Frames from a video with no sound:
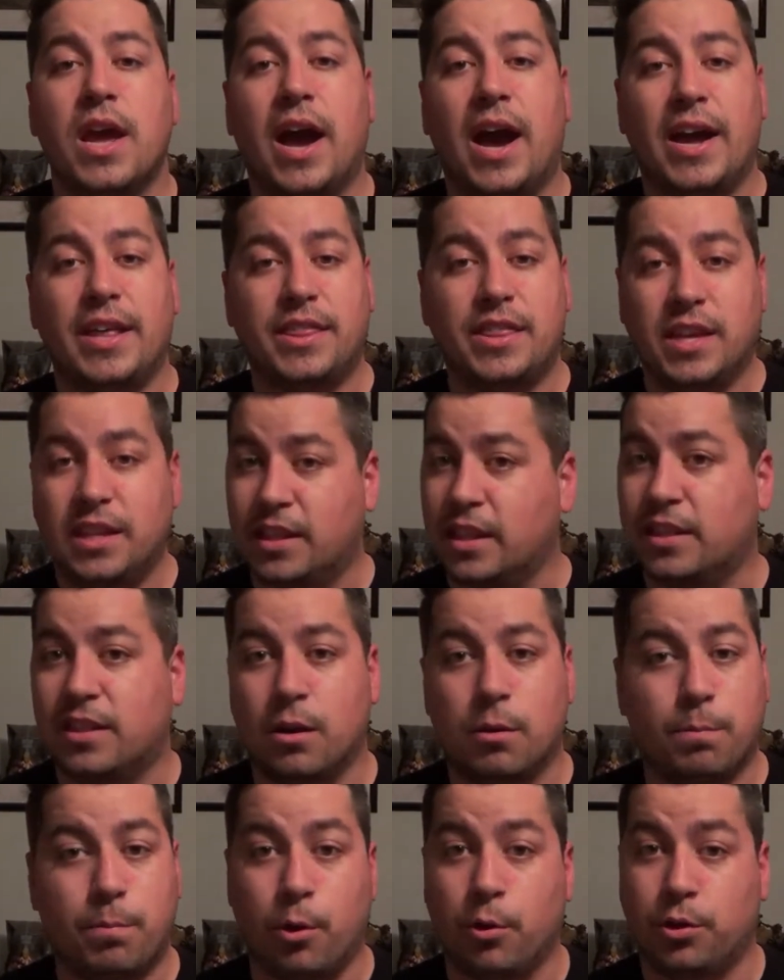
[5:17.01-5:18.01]
I think that
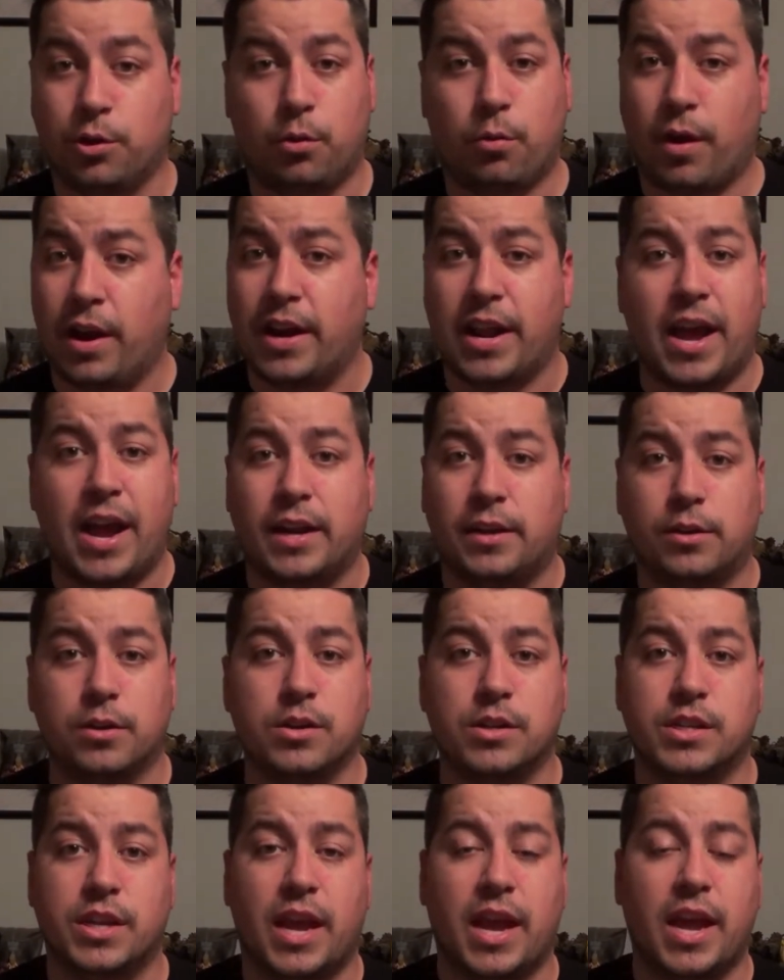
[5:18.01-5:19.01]
they're both great
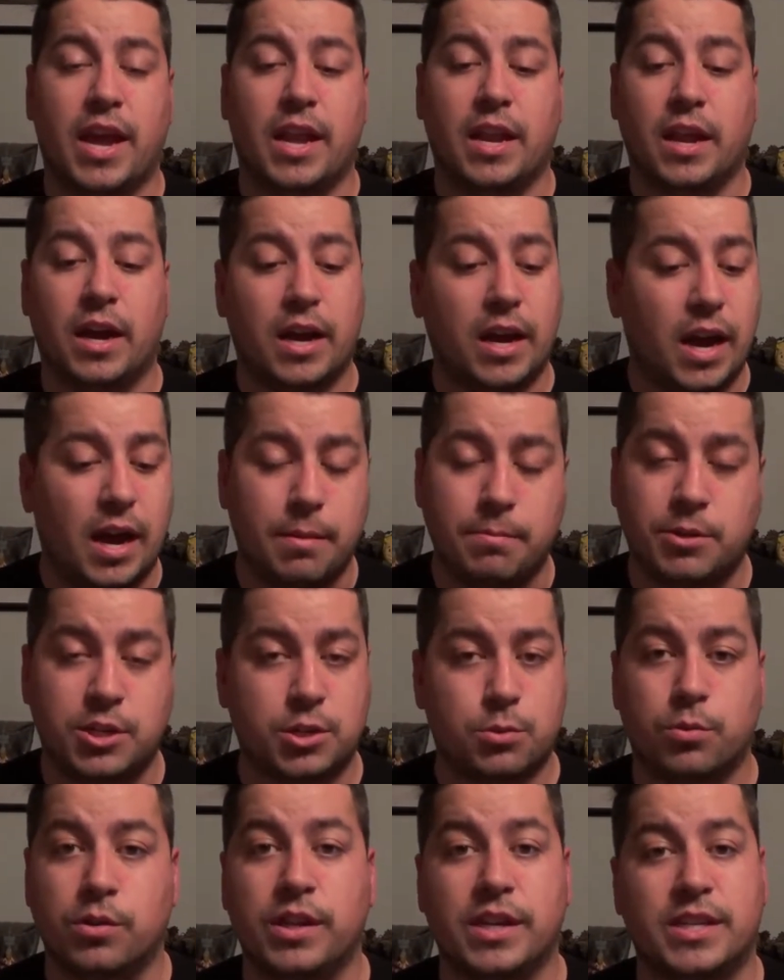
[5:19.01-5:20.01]
actors, and I- am
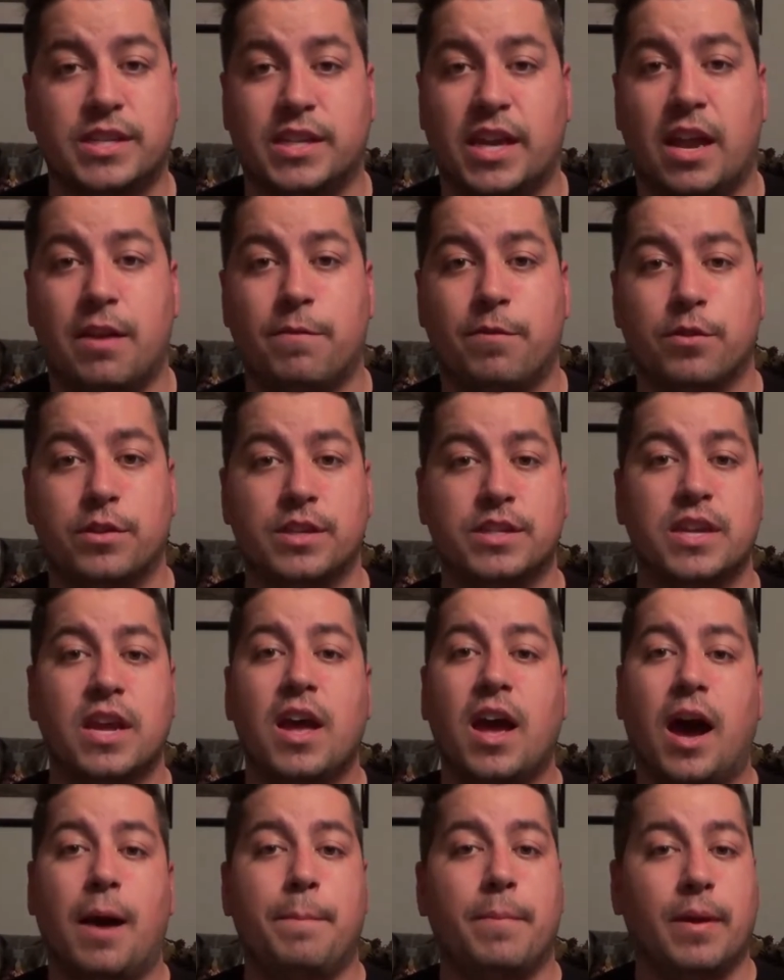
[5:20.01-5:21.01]
just really excited for this.
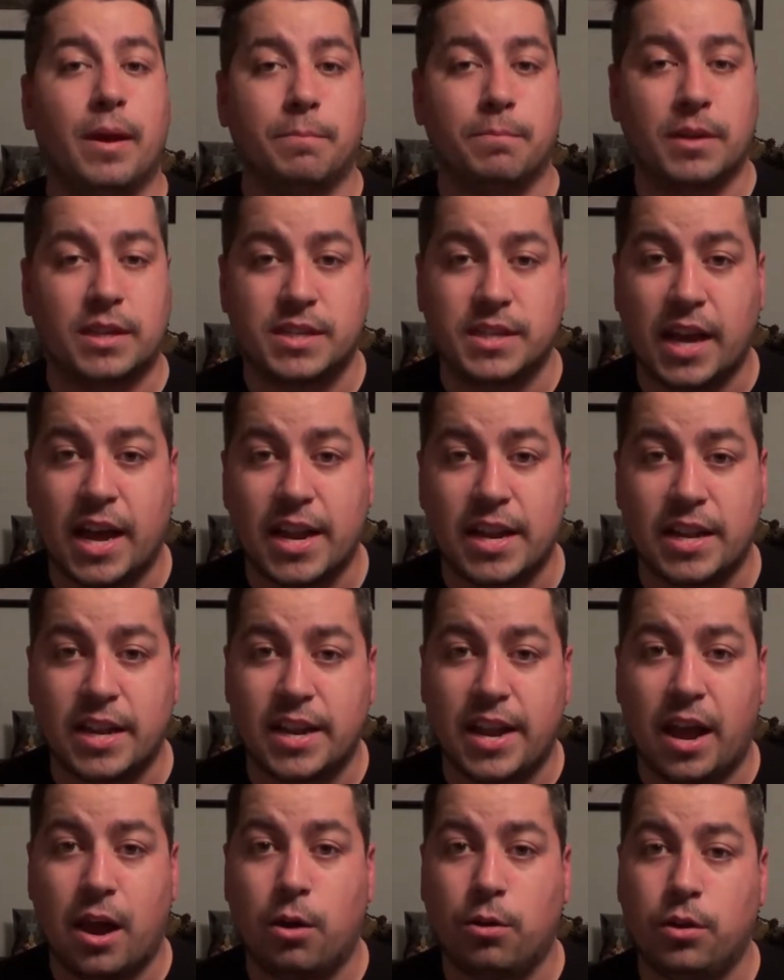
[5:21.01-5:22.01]
I'm, I'm excited to
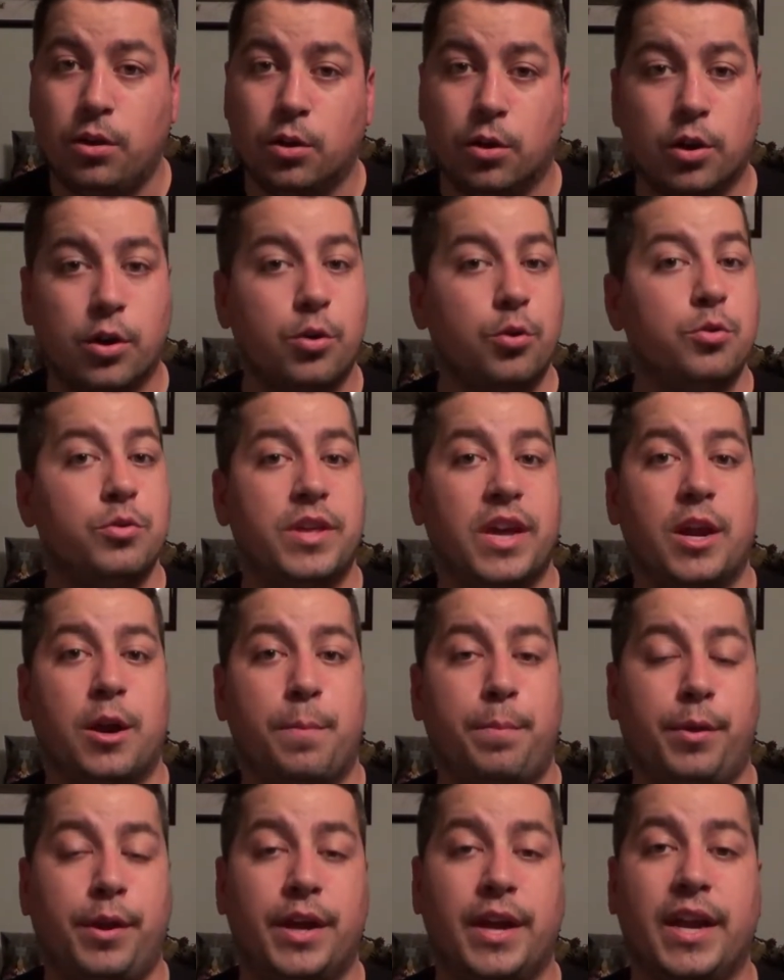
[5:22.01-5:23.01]
now learn who they
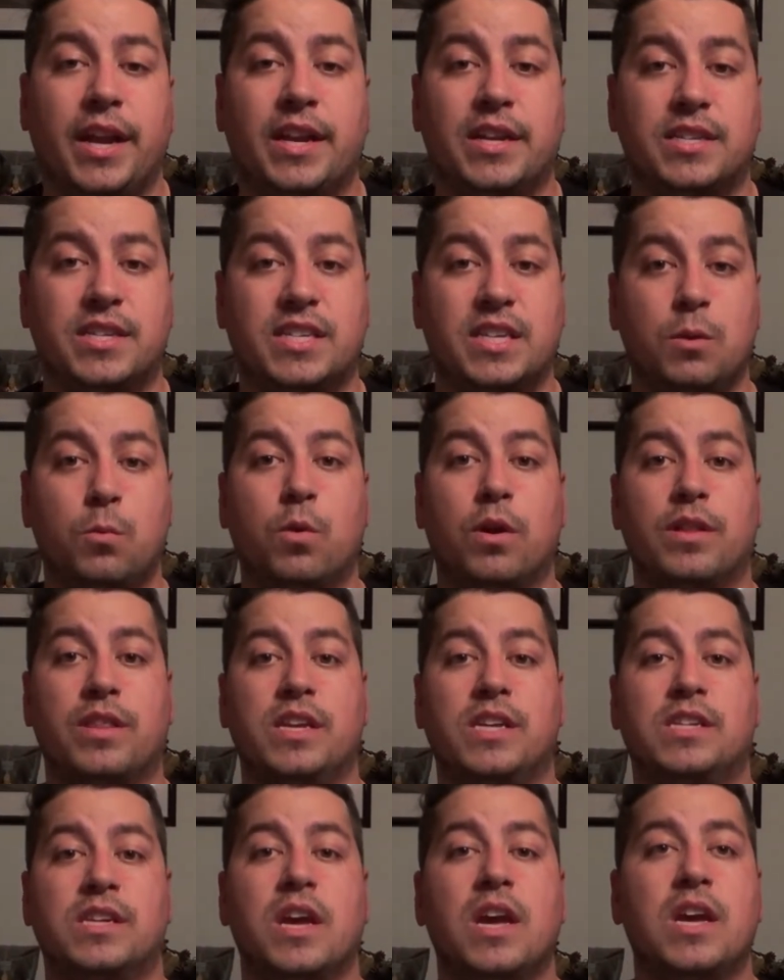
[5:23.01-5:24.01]
are playing to see where
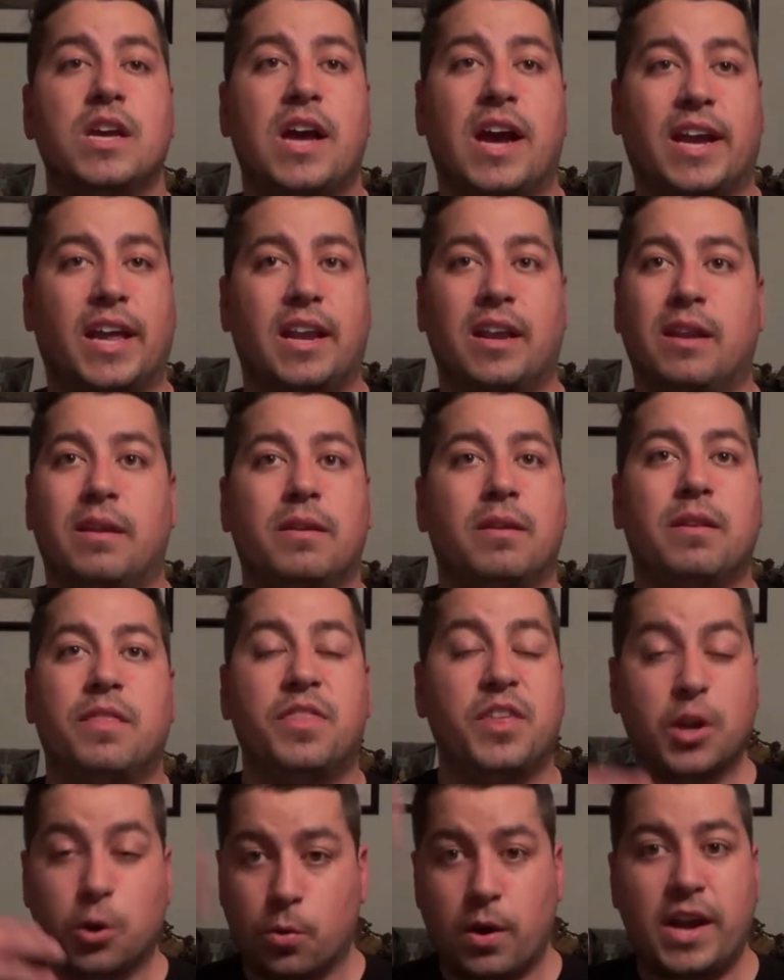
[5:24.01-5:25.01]
these. I can
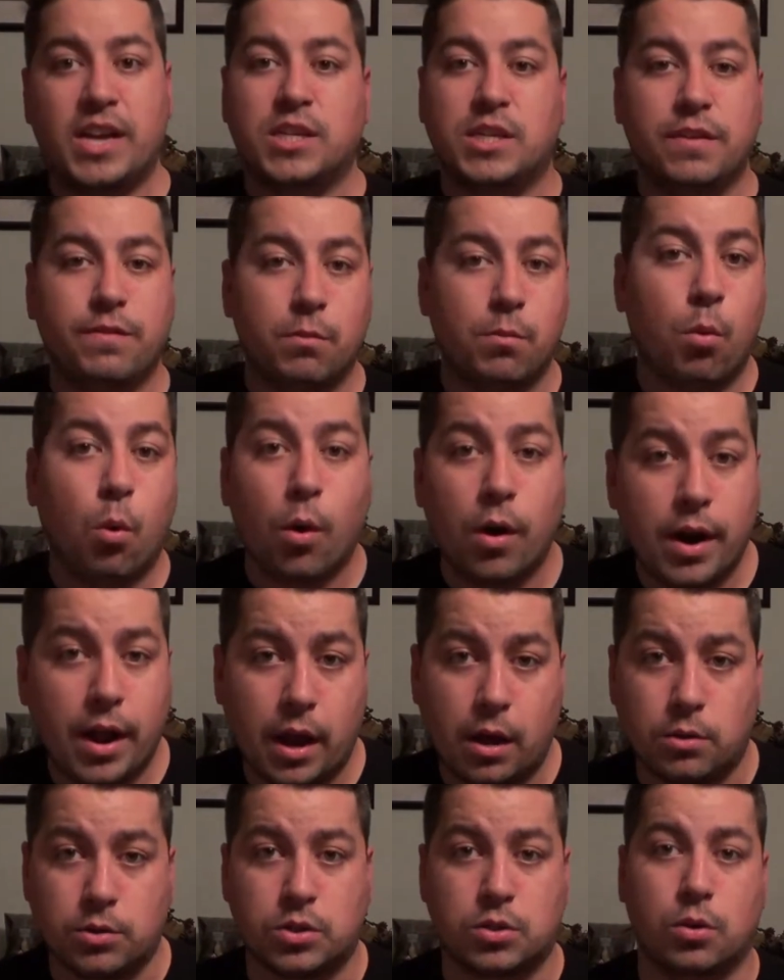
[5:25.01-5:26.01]
theorize even more
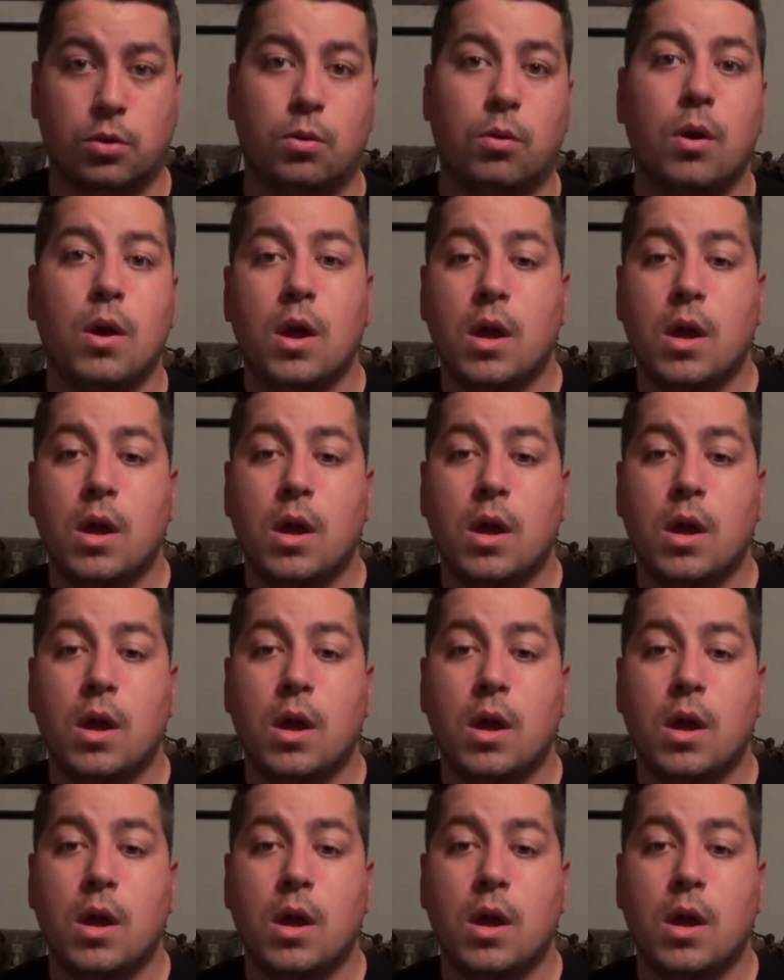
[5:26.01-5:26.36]
now, so